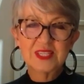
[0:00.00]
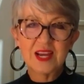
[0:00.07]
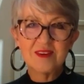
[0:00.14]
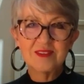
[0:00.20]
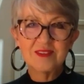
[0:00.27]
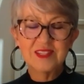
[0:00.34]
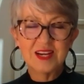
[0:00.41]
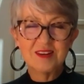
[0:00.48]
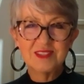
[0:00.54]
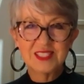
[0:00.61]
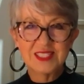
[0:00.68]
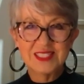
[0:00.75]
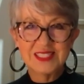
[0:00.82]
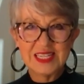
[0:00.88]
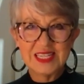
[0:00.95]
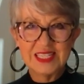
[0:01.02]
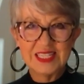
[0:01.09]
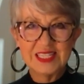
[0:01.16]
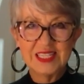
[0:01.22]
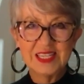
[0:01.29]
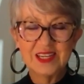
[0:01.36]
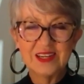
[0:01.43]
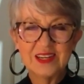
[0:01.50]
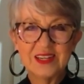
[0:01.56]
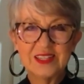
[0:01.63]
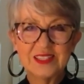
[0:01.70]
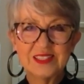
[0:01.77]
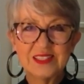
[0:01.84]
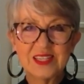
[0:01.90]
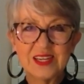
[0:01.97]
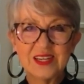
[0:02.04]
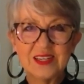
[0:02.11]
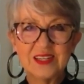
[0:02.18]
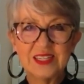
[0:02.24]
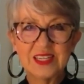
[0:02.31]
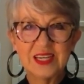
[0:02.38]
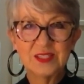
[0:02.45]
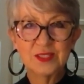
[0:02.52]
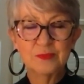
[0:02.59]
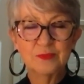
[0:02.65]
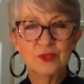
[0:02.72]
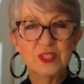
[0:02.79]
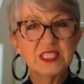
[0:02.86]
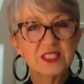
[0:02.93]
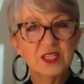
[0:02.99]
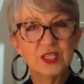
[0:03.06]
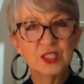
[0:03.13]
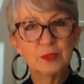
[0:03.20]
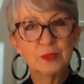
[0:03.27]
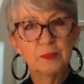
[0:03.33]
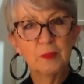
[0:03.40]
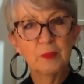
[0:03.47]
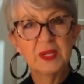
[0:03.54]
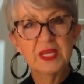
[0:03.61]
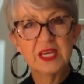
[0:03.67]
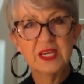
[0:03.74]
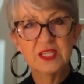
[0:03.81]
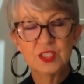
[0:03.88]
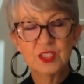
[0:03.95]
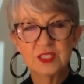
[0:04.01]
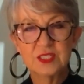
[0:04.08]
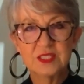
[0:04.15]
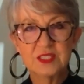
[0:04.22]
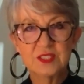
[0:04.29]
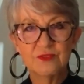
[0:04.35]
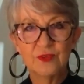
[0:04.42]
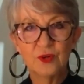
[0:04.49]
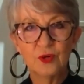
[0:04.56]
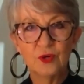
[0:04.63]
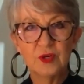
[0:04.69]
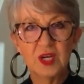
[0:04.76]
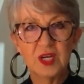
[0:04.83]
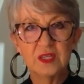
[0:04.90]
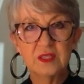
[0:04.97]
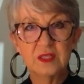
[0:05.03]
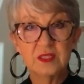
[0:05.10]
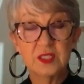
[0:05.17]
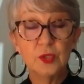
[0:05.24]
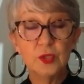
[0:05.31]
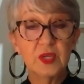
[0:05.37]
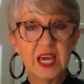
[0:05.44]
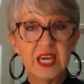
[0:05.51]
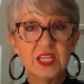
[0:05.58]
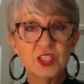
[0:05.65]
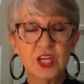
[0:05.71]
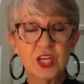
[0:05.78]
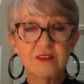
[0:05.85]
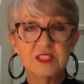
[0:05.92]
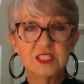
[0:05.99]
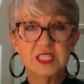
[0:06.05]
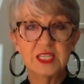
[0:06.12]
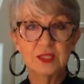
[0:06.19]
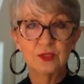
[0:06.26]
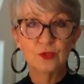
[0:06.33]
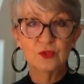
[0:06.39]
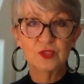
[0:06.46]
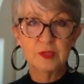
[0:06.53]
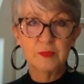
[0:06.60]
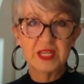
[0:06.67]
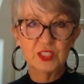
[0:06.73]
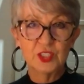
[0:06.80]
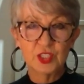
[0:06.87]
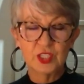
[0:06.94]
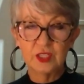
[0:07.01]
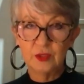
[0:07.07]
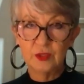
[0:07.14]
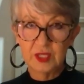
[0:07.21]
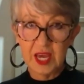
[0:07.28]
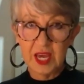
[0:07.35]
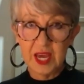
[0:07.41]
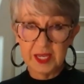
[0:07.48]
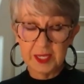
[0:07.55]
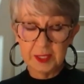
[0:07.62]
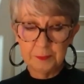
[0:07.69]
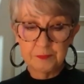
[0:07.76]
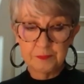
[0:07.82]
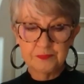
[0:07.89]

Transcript: Karen Harrison-Denning and I head up research and publications for a UK charity called Dementia UK.